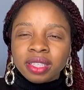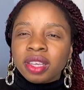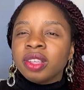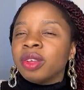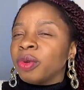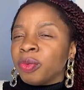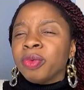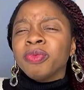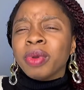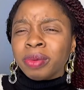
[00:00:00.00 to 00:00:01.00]

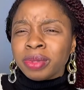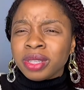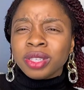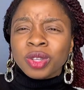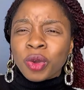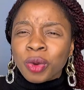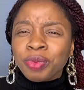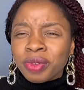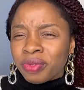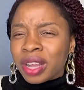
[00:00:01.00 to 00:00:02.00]
the bible says hope
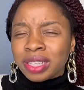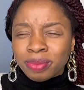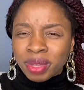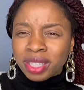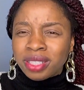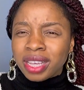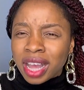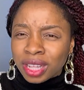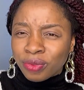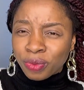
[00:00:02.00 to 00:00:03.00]
defies makes the
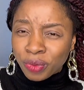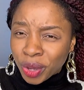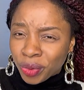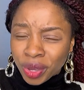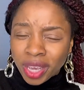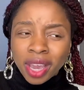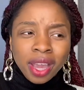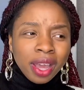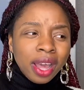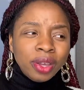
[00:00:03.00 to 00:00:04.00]
heart weary
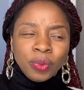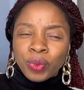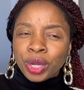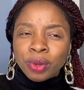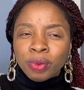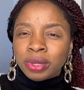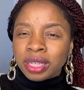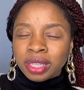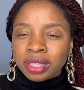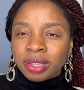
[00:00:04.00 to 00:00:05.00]
we don't want
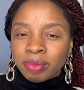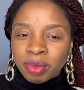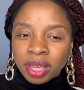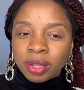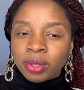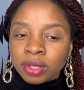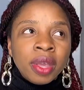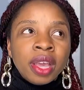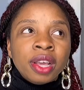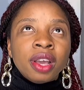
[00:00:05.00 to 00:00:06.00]
anything making us you
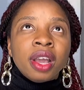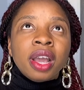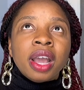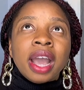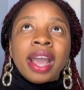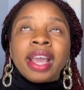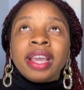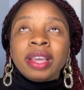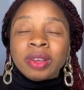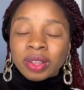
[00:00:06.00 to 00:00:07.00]
know
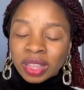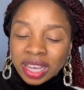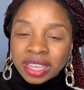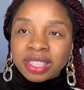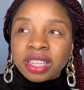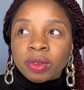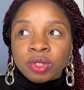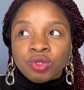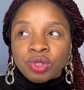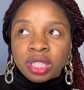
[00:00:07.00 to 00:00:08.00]
I, like I said, I
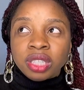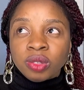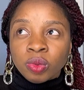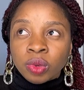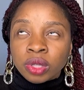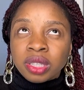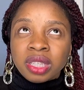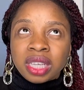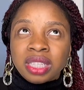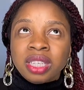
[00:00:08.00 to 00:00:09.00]
was reading the word
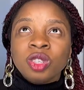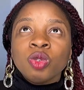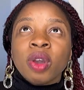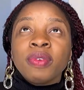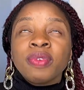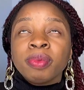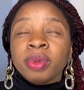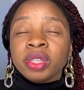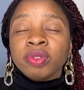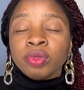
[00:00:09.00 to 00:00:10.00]
steady. So I fed
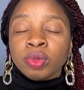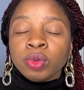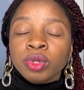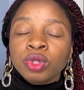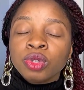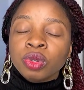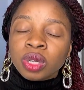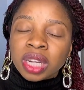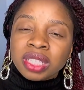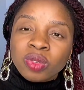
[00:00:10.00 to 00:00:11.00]
myself with the word so
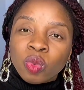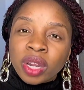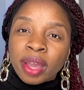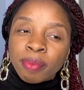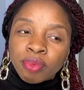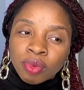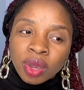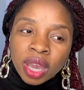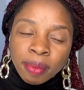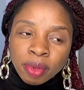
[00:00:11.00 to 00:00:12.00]
that when I
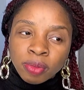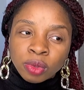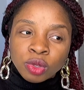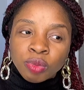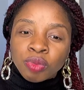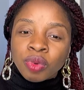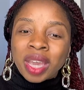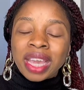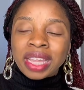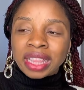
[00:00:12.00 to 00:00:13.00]
pray, I'm able to pray
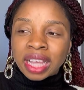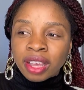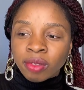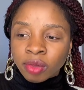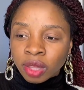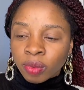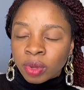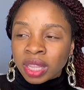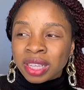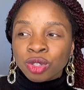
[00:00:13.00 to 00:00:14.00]
in line with the
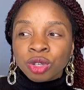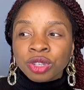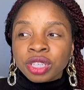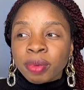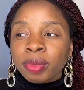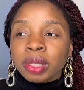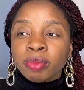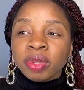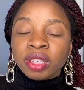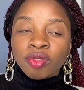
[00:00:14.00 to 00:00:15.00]
word. Now, structures I put in
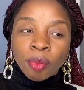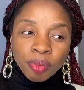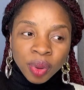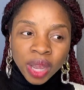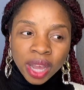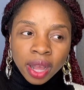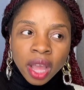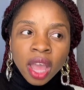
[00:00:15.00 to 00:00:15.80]
place for prayer